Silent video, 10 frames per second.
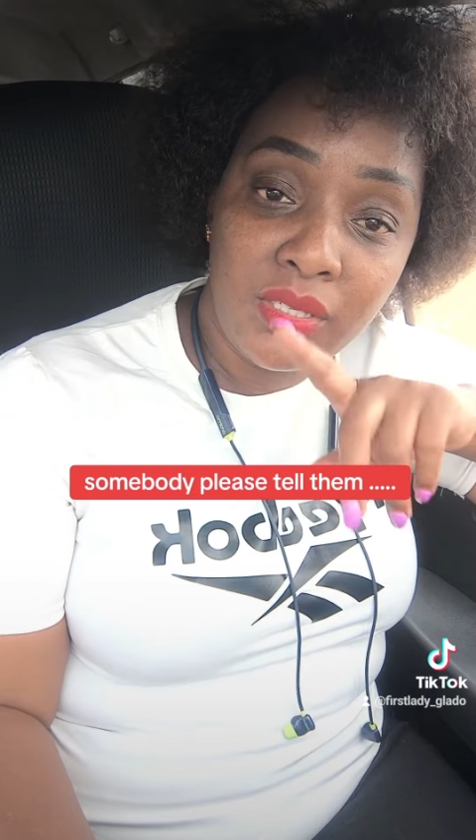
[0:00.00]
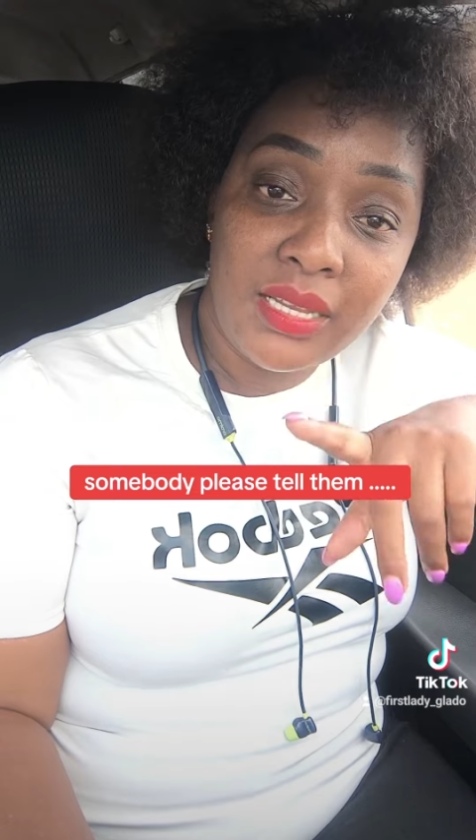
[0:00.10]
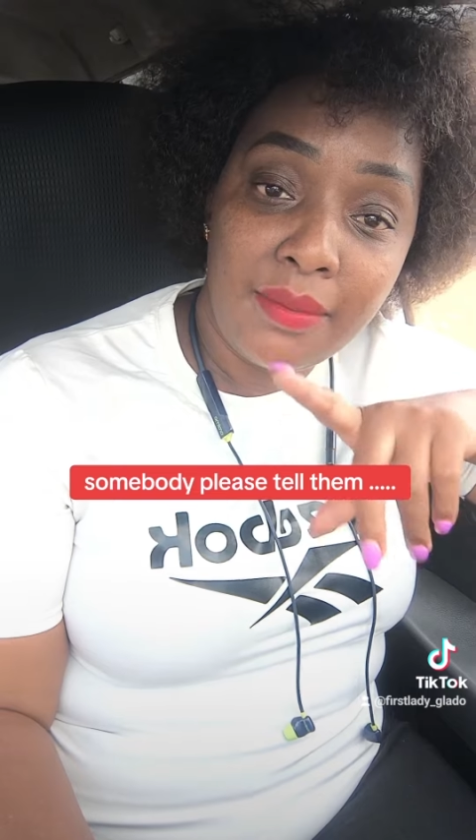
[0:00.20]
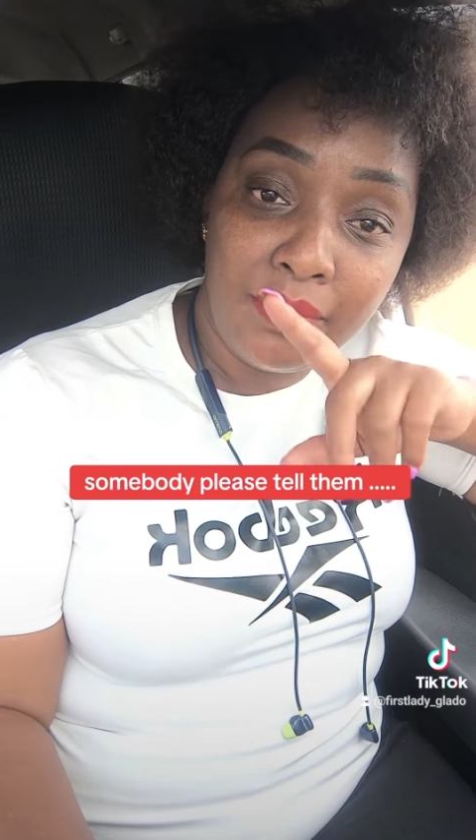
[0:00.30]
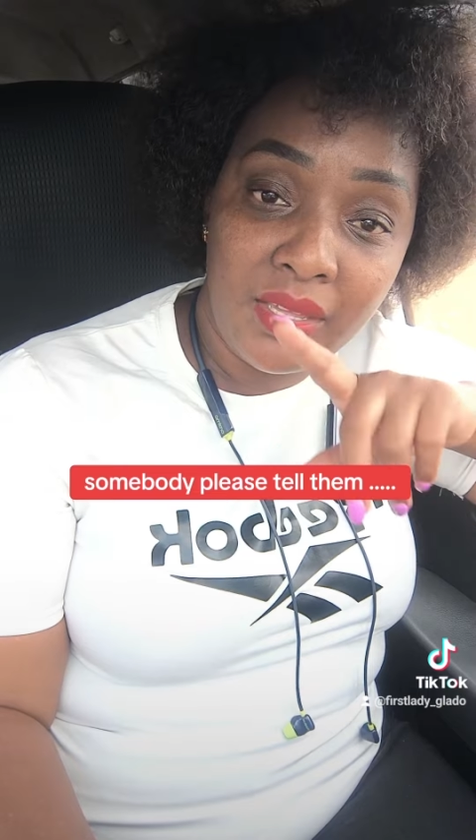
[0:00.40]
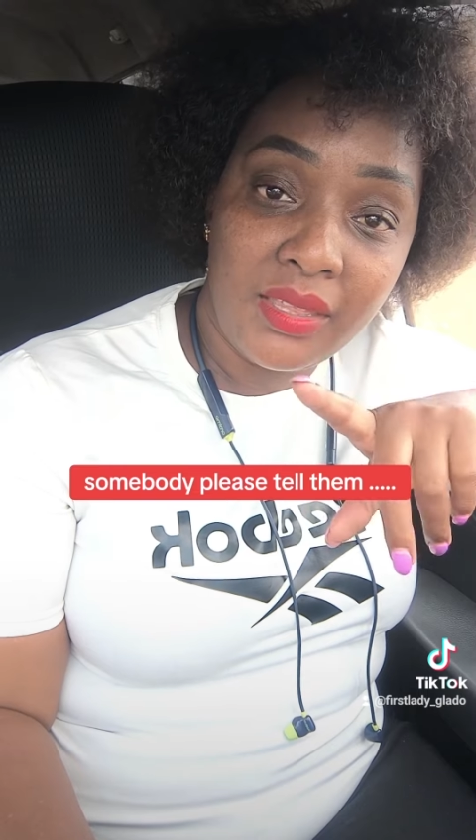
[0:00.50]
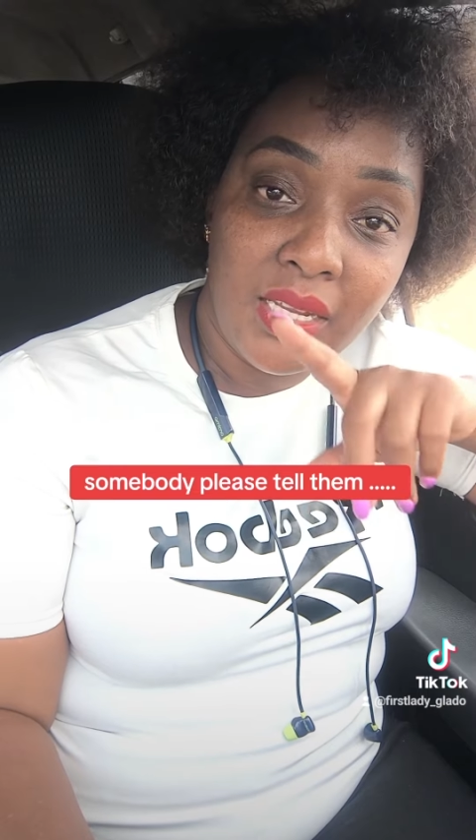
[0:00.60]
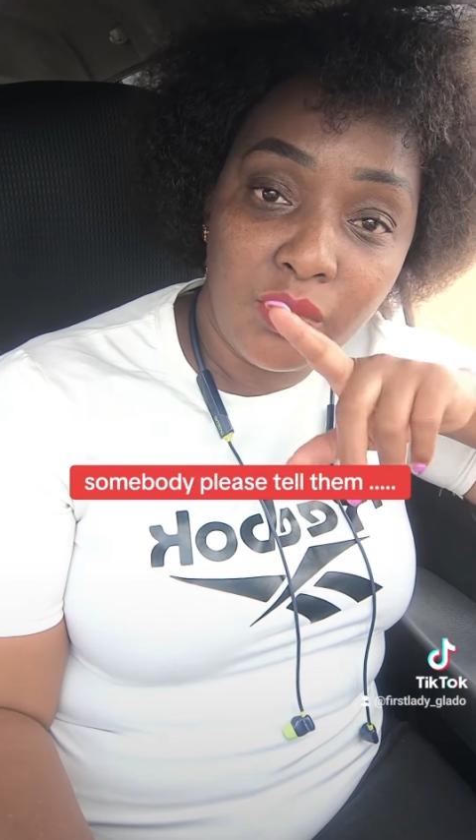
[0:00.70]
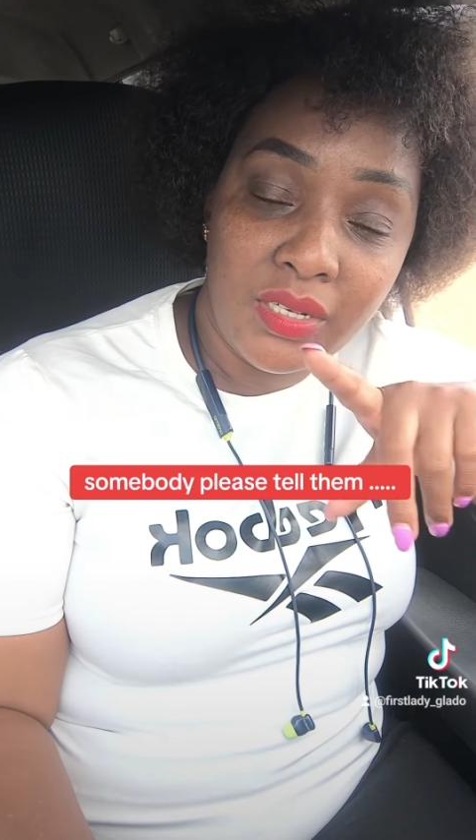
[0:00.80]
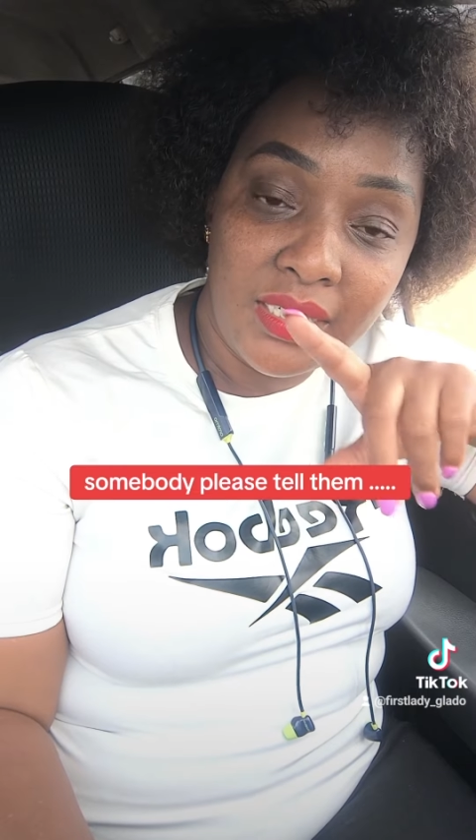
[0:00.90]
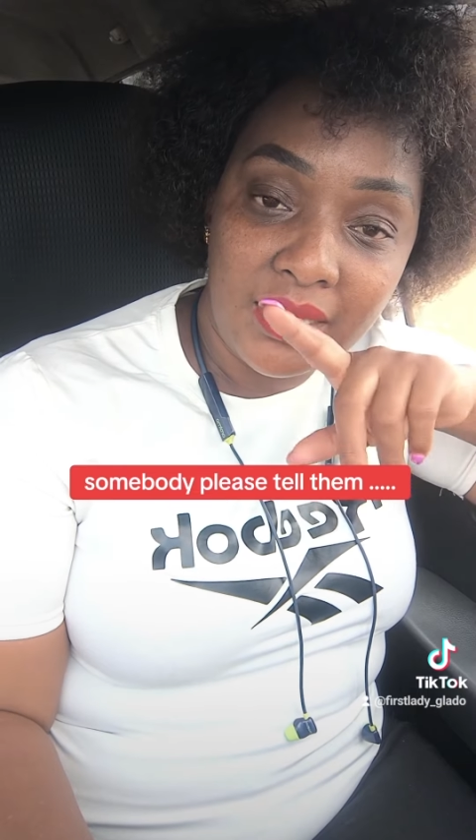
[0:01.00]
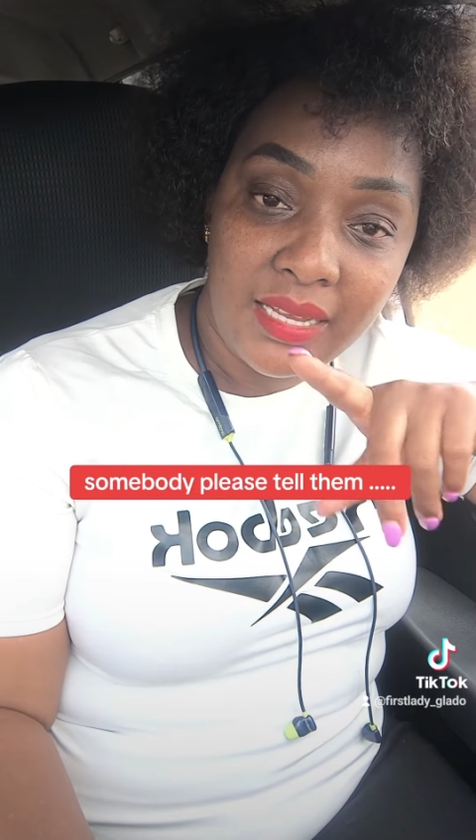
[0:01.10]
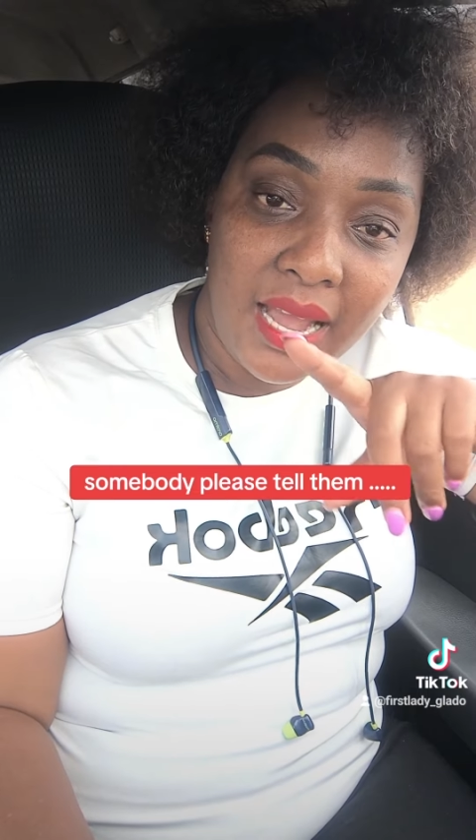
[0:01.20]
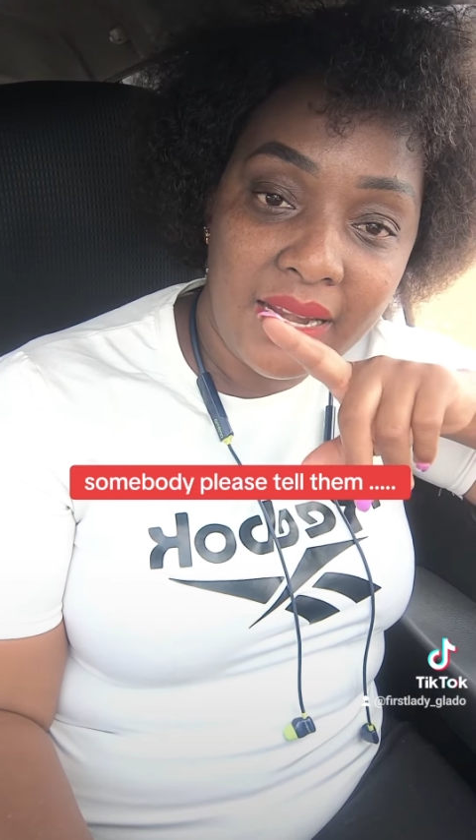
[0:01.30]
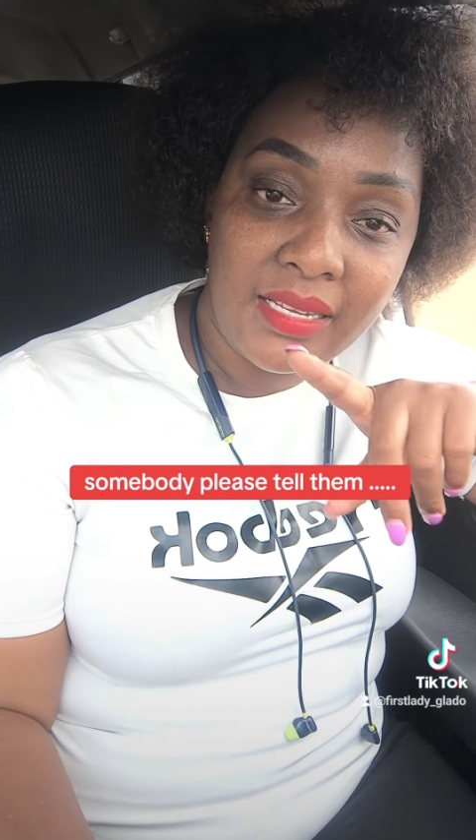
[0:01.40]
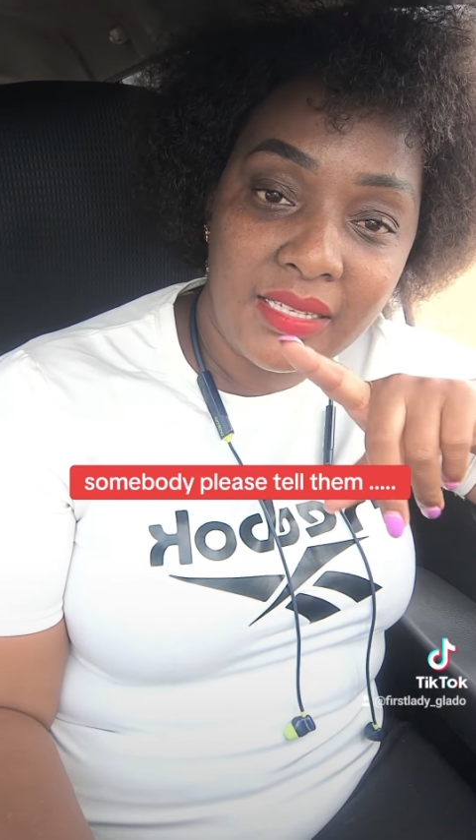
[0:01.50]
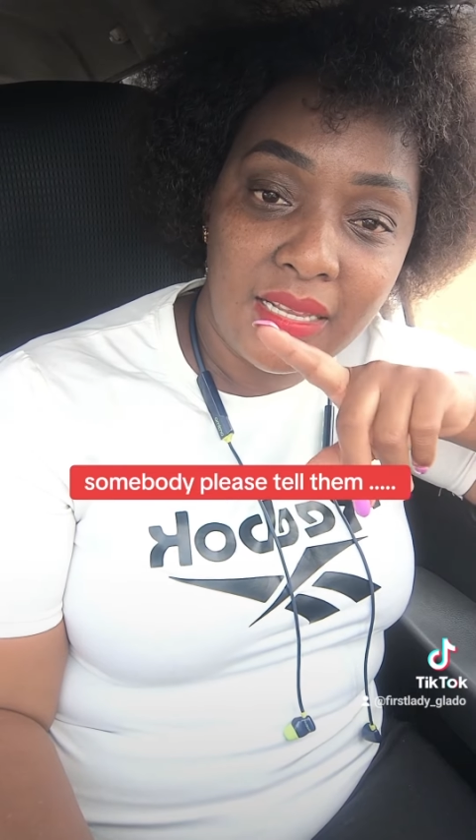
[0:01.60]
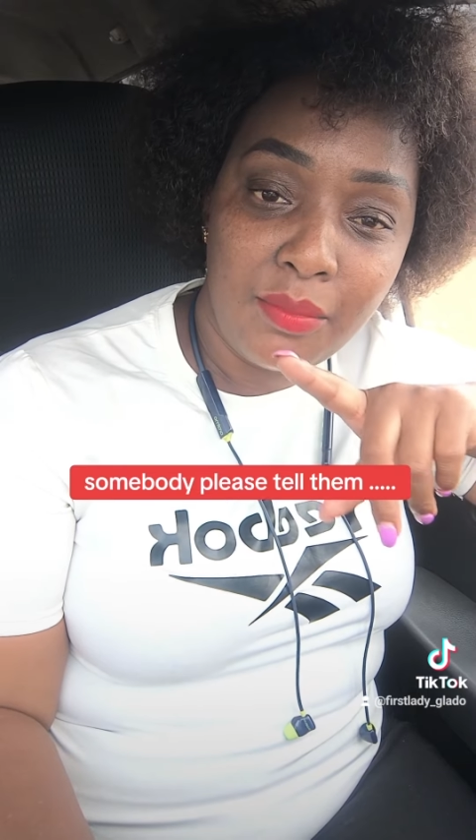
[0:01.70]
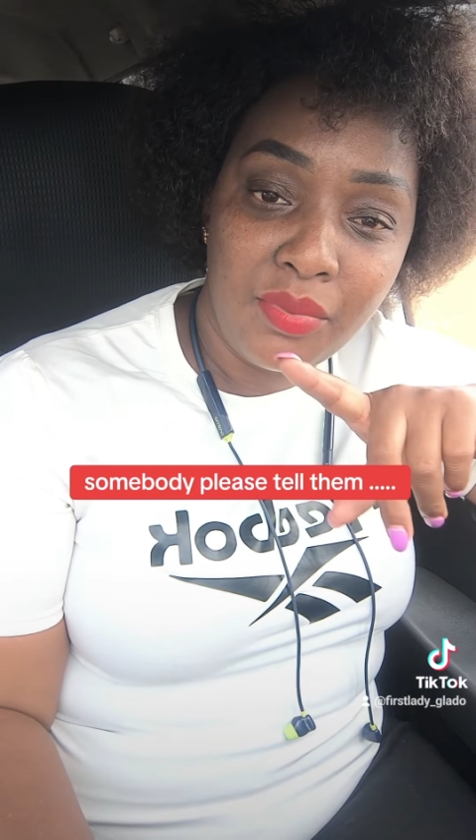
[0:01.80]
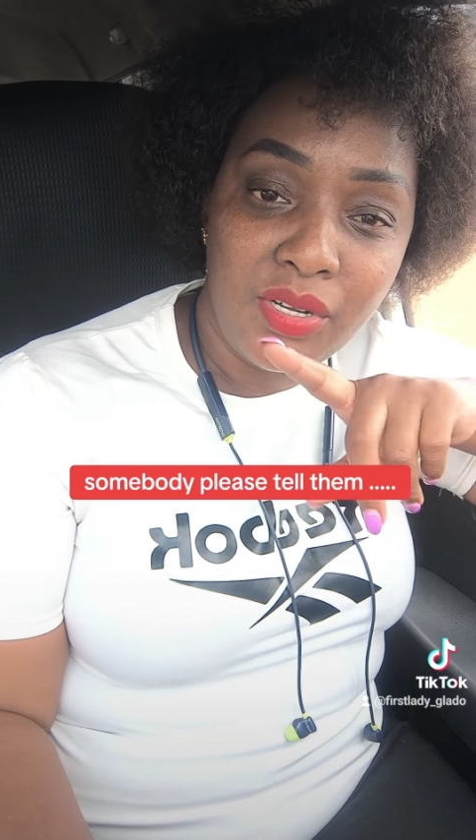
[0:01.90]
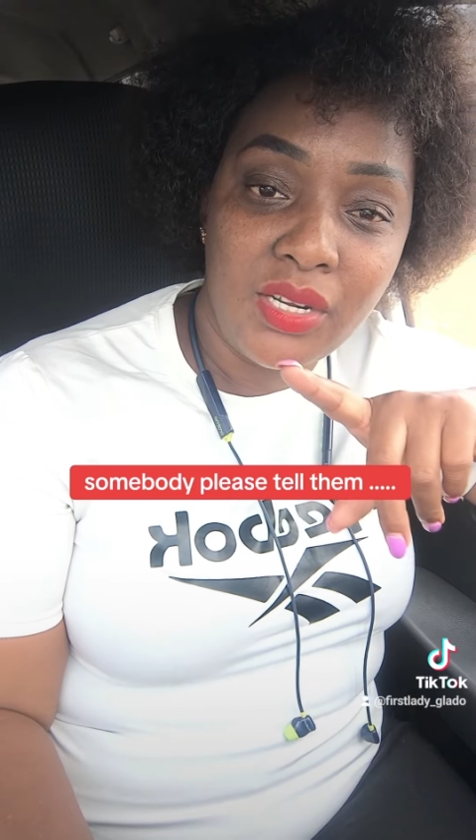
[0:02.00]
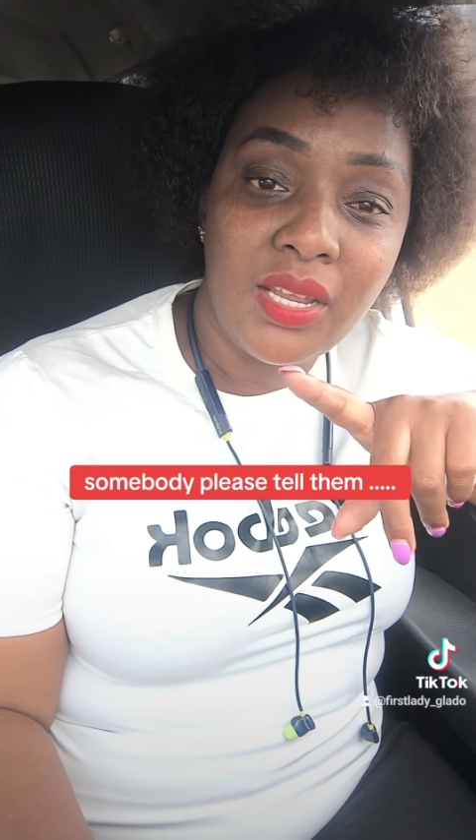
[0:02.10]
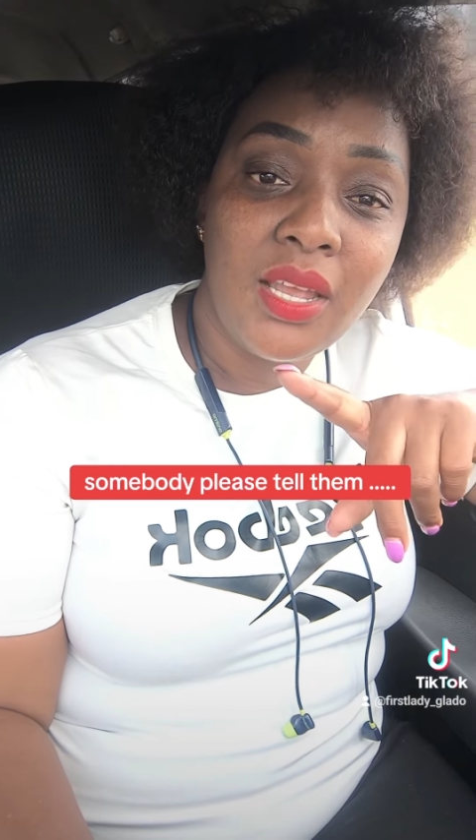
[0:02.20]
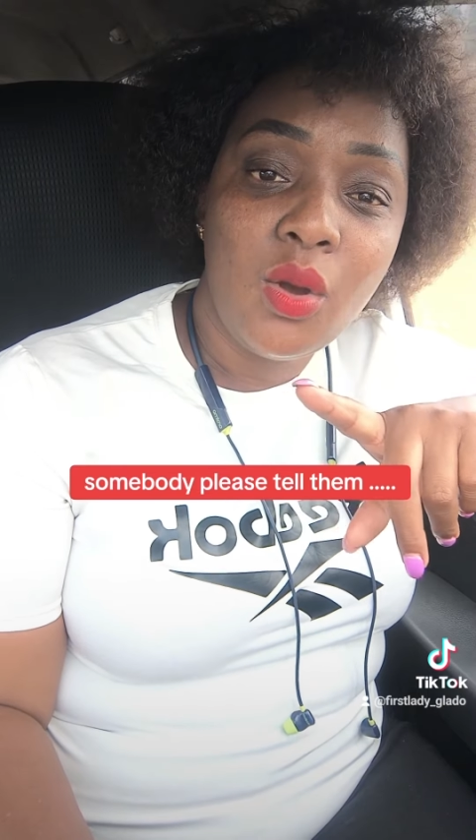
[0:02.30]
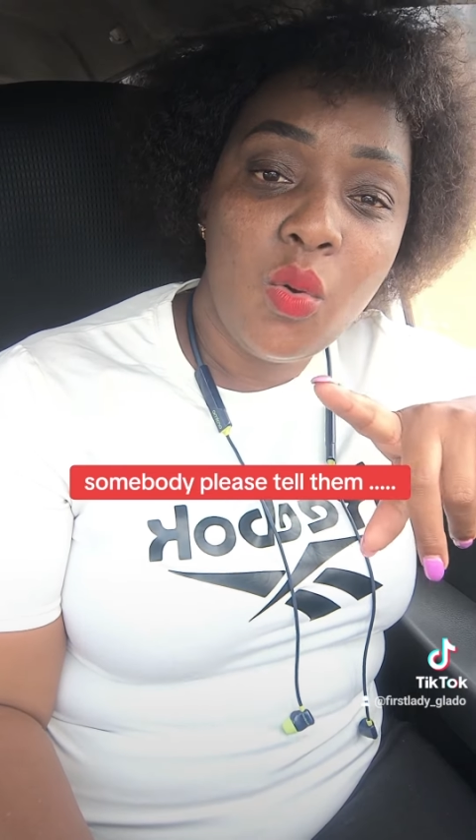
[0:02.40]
something that will discourage somebody